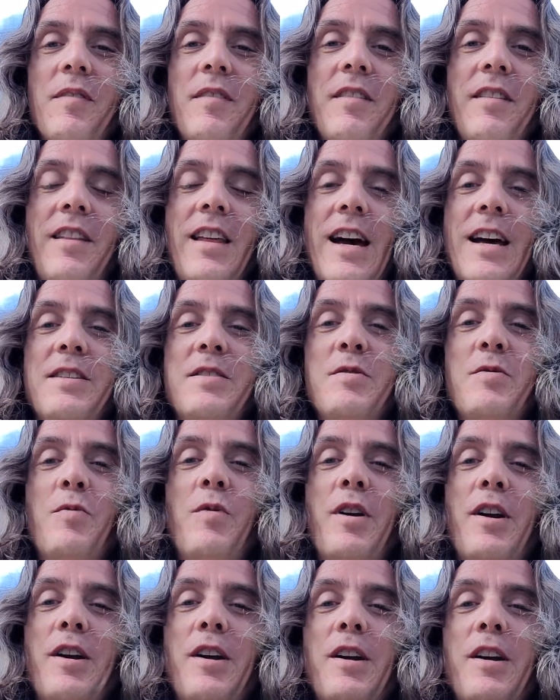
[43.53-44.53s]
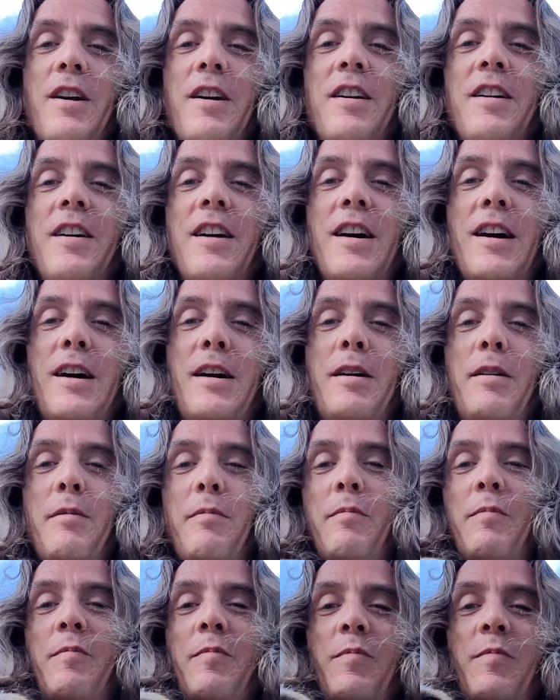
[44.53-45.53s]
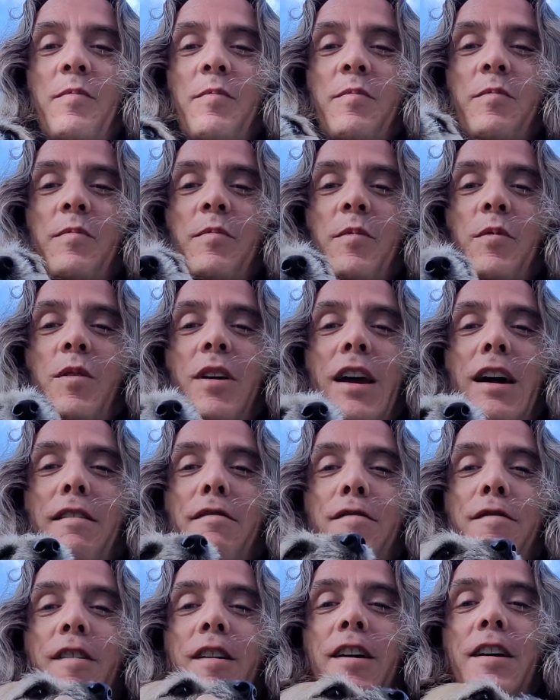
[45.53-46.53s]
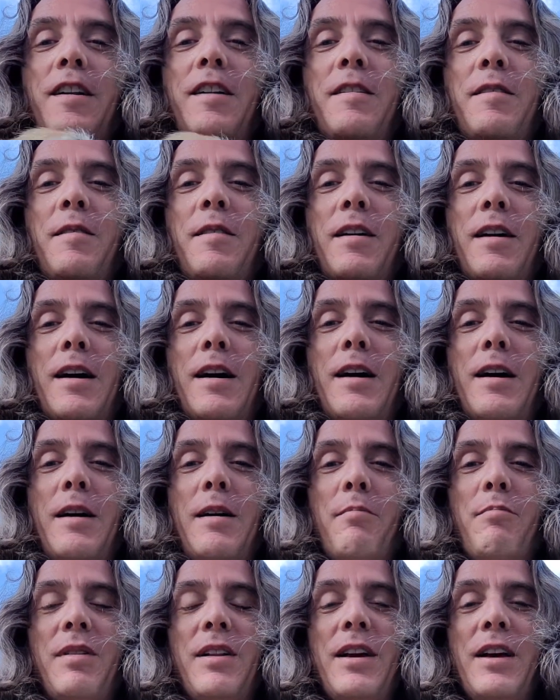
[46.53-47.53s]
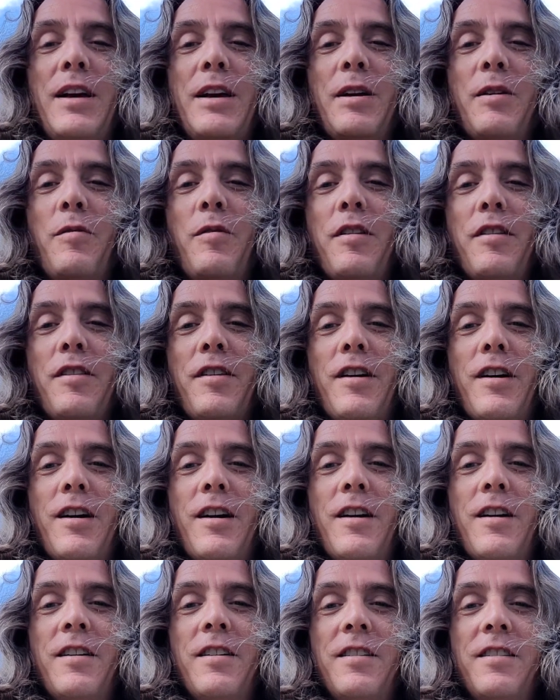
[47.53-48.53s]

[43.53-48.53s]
That's where we have fun playing with our